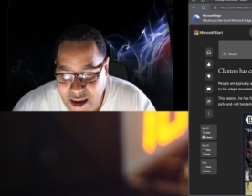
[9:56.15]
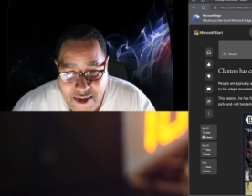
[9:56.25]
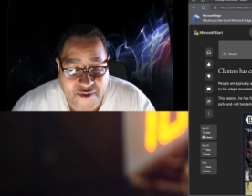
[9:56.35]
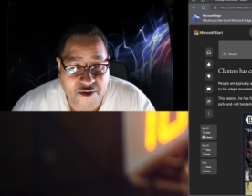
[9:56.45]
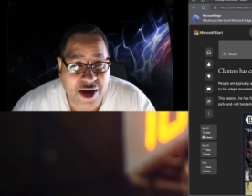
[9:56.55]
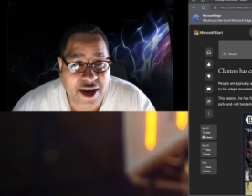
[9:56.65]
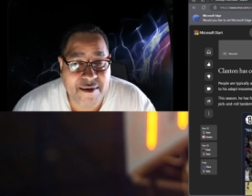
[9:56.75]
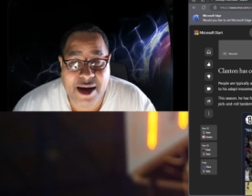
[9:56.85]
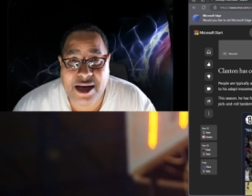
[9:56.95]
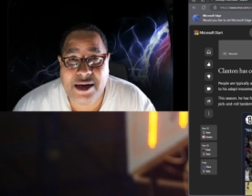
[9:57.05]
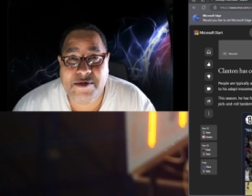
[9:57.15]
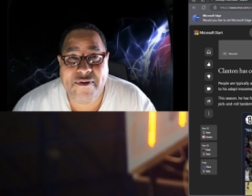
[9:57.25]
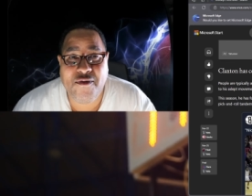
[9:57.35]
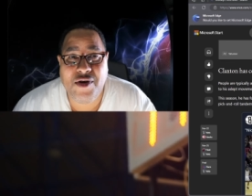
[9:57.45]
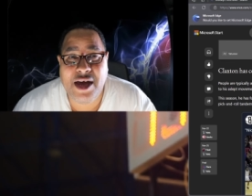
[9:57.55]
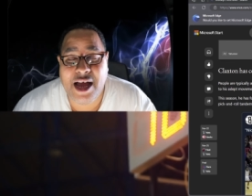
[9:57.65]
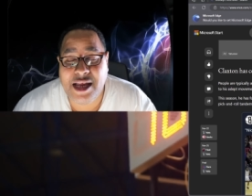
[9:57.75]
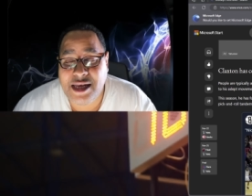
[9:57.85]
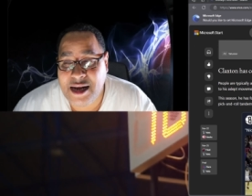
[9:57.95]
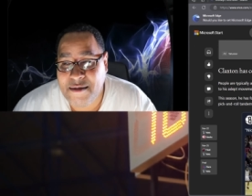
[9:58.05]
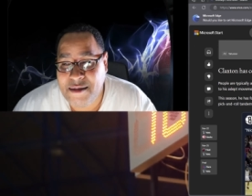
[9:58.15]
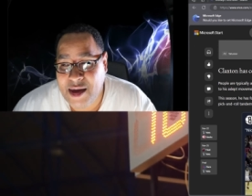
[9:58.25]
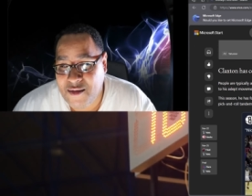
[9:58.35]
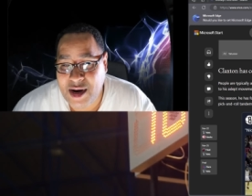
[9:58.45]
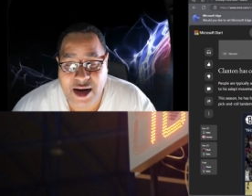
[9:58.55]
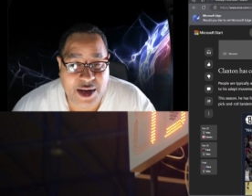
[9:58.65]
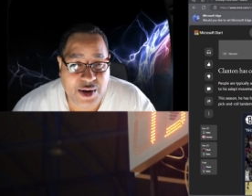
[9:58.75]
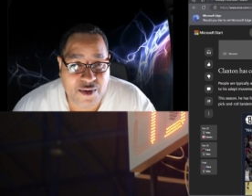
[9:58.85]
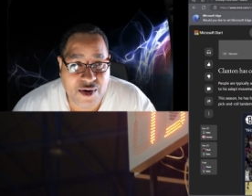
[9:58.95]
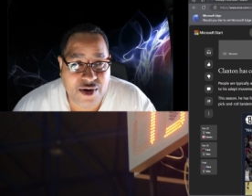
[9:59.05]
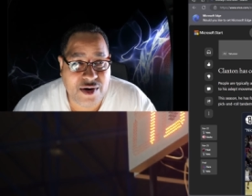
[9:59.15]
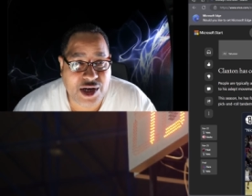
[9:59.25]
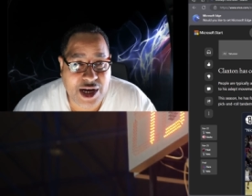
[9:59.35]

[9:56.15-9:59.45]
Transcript: before he came out and before he got into the NBA, what he needs to work on.